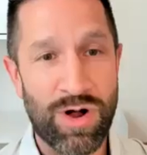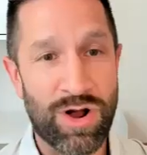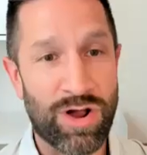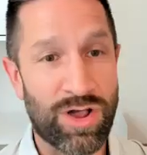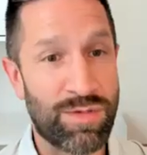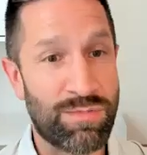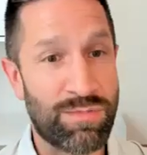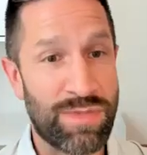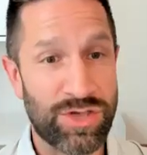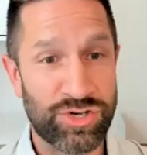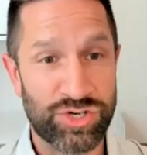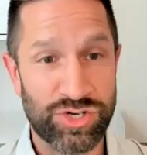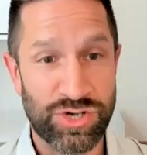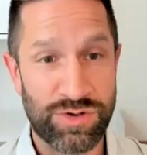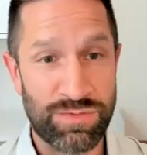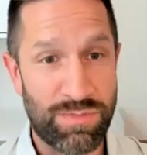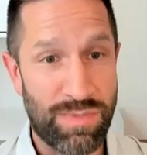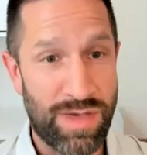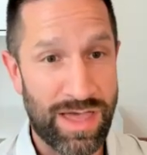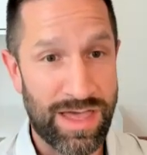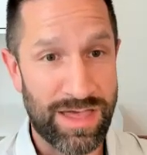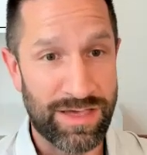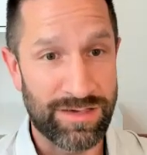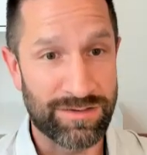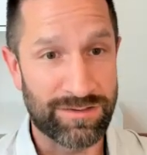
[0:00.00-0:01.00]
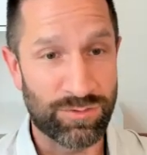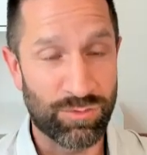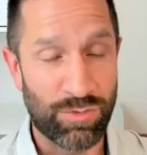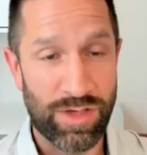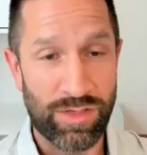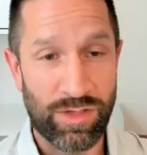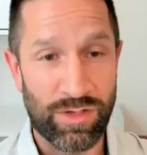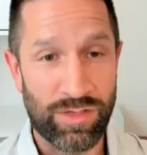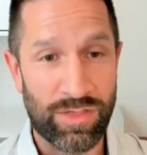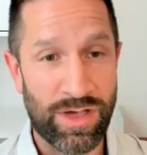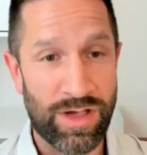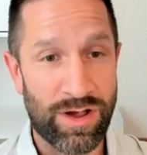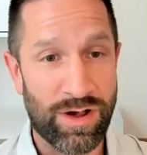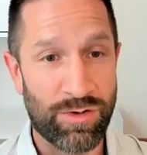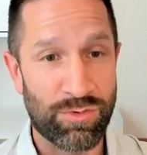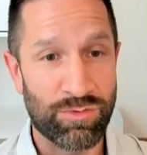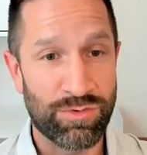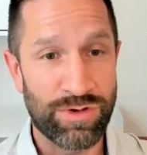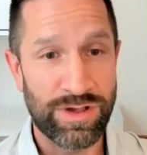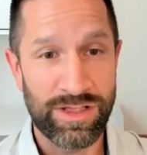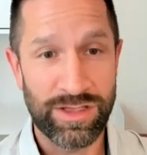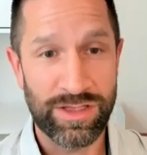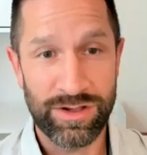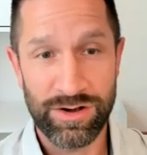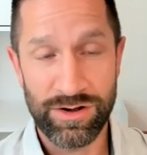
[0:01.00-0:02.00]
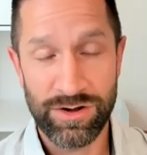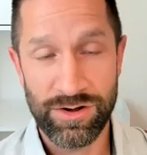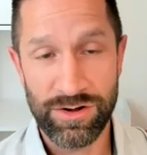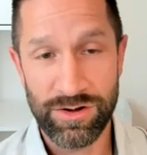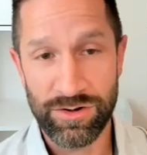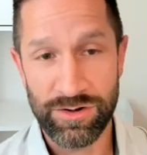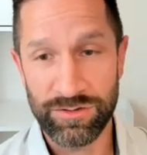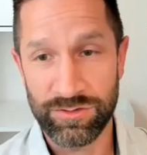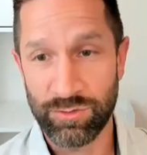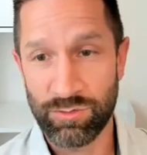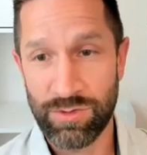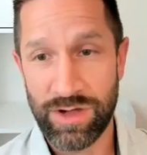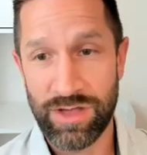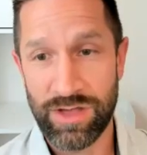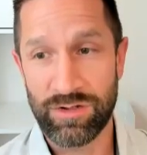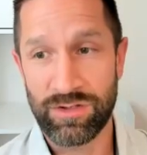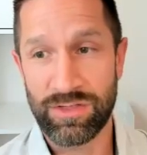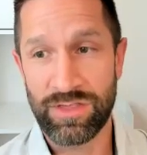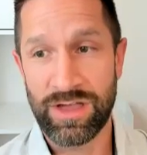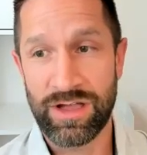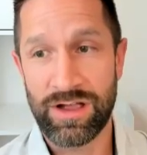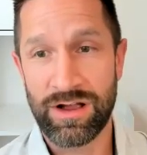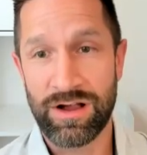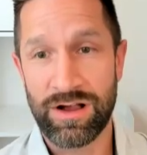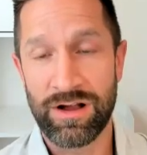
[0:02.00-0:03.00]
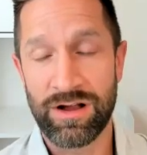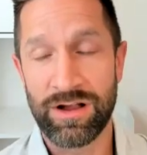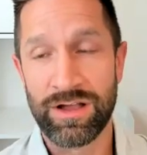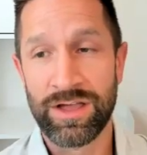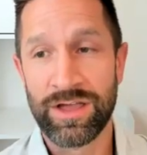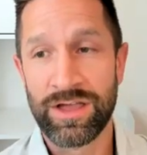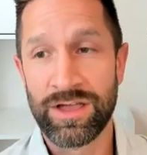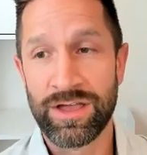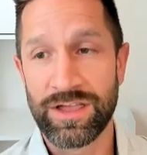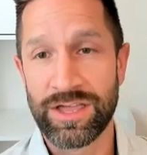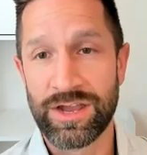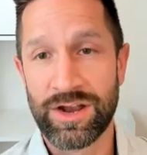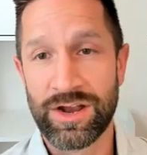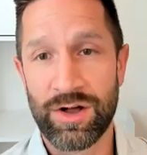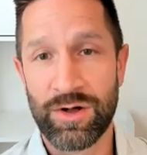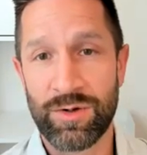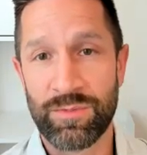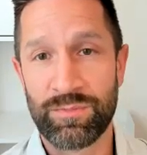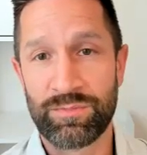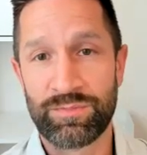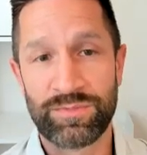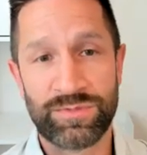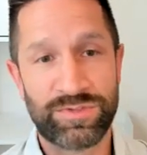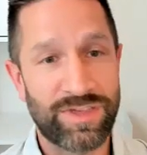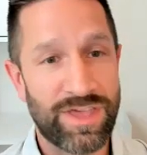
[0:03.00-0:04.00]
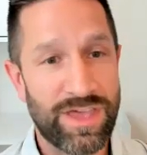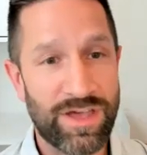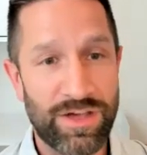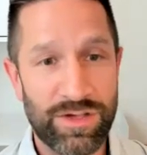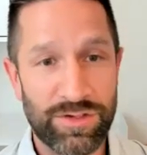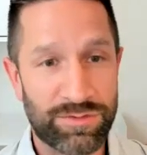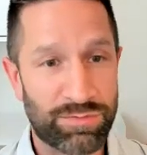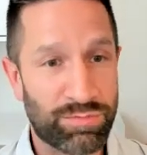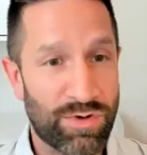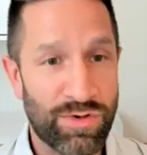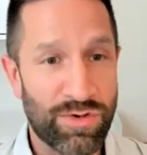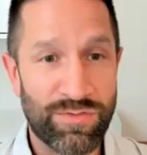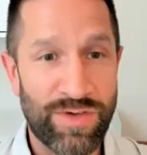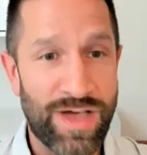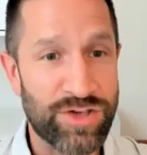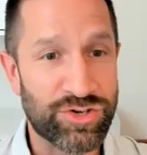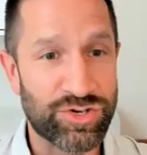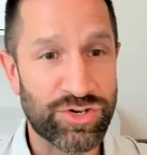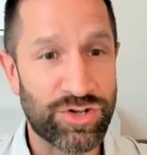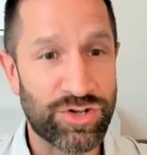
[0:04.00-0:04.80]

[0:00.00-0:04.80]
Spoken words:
are commission based, whether they're realtors, whether they're, sales professionals,